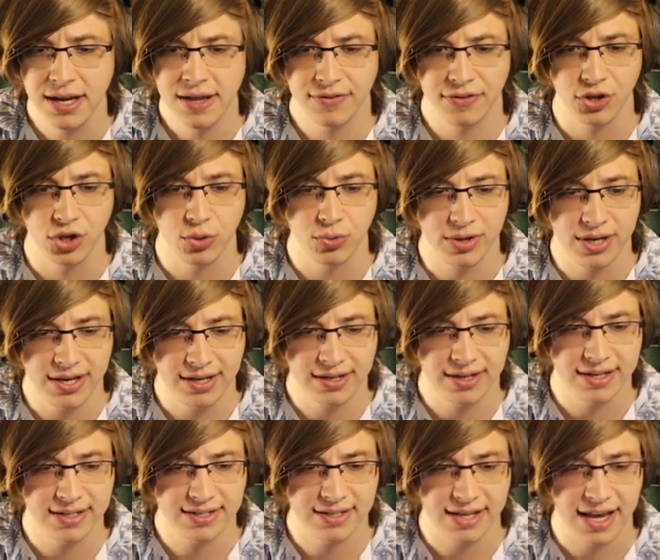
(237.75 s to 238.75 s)
the
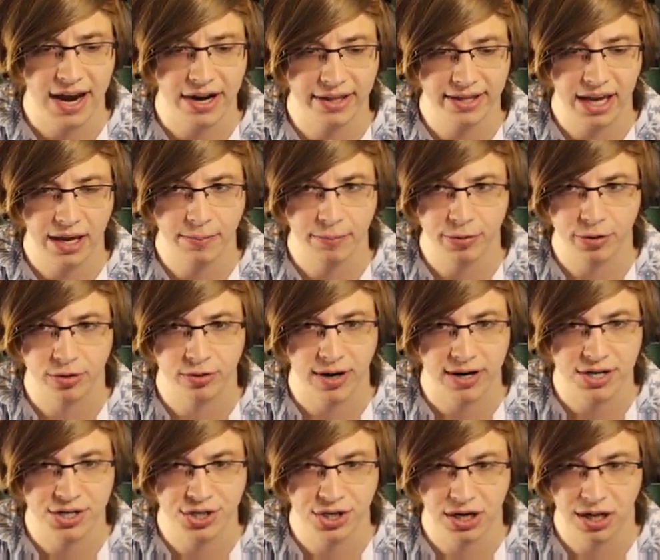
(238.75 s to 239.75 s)
uniqueness, the out of game
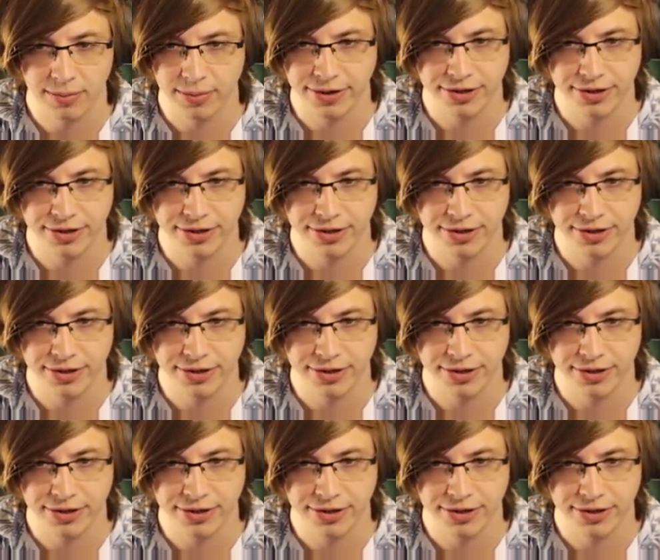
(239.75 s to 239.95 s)
progression. I mean,